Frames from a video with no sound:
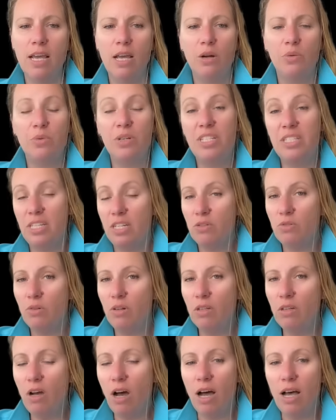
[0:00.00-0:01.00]

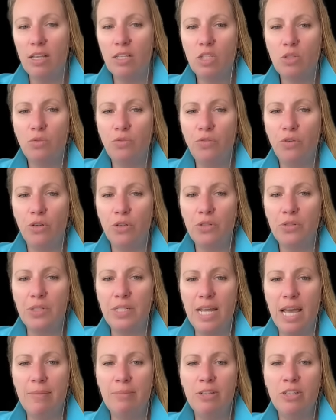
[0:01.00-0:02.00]
Residual costs refer to
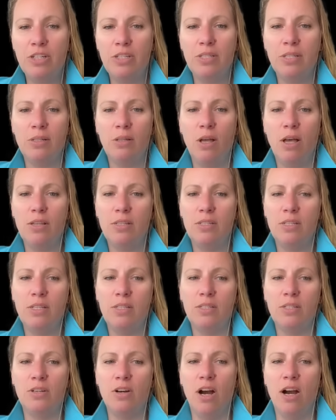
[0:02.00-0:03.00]
damages and
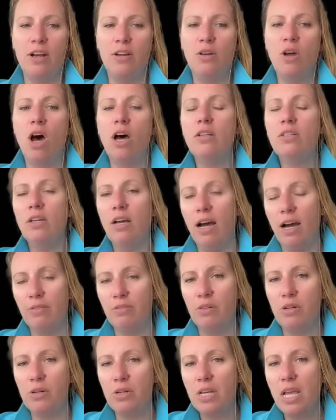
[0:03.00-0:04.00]
losses that are not
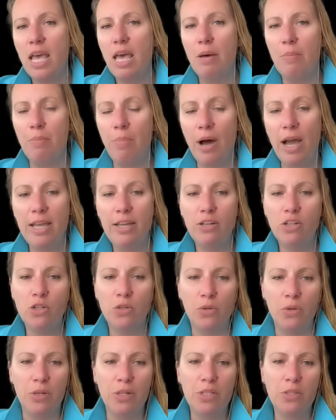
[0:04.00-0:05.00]
covered by
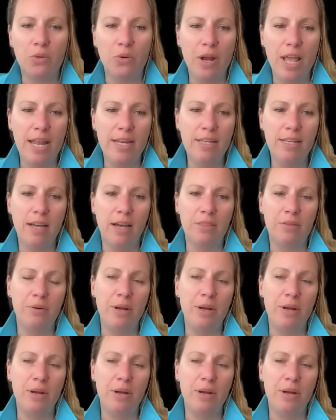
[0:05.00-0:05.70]
insurance or any other